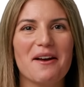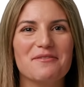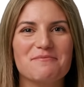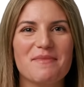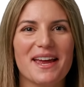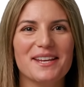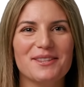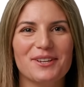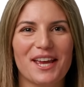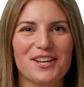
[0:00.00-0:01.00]
have many
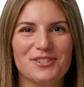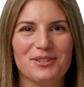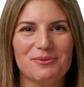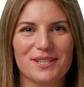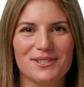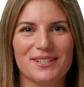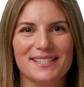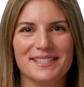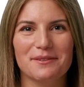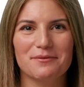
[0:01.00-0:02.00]
educational
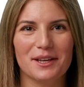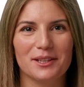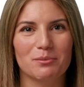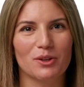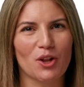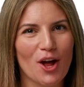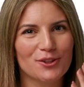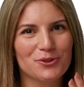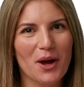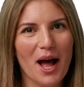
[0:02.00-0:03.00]
resources available
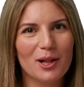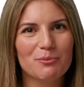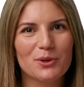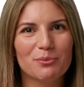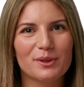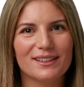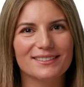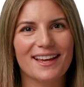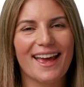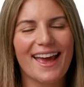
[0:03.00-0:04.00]
to help you
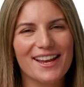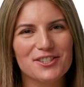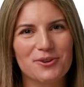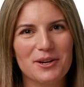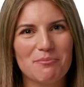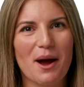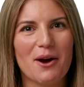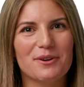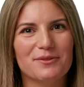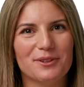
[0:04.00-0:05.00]
build and train
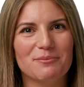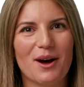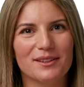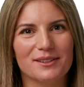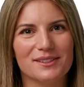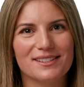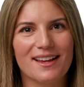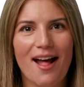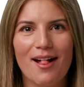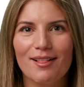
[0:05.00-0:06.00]
powerful models.
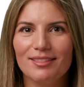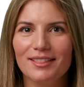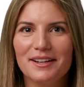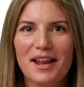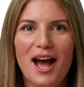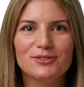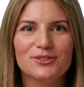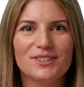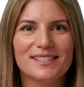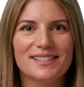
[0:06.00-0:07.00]
Learn how
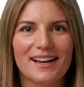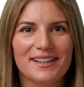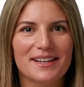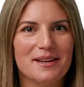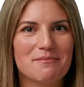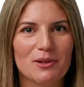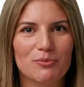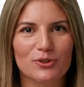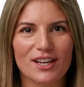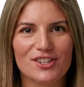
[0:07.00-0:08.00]
to design an ML
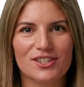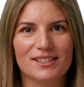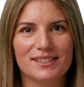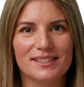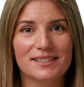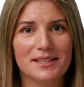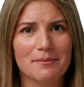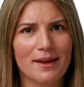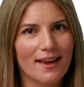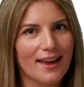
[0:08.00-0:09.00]
production
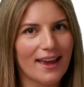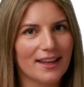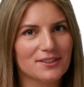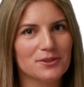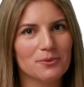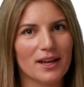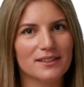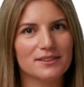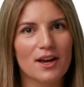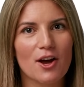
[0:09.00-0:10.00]
system
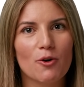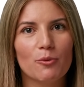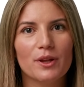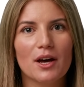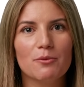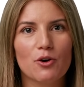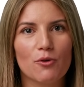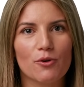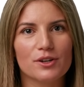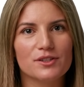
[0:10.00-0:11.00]
end-to-end with our
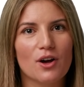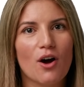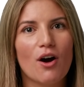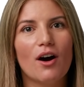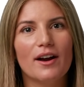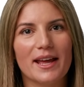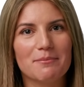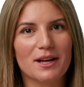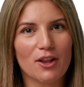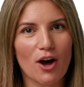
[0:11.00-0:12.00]
course on
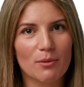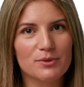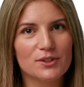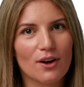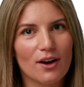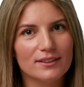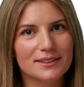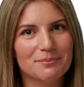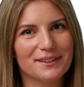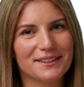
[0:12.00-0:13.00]
MLOps on
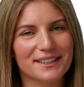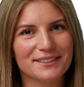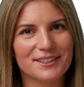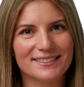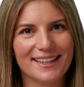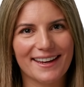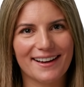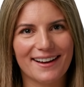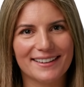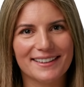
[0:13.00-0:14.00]

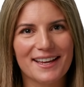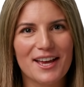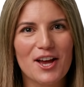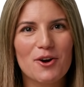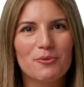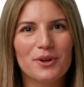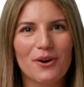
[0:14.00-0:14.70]
deeplearning.ai. We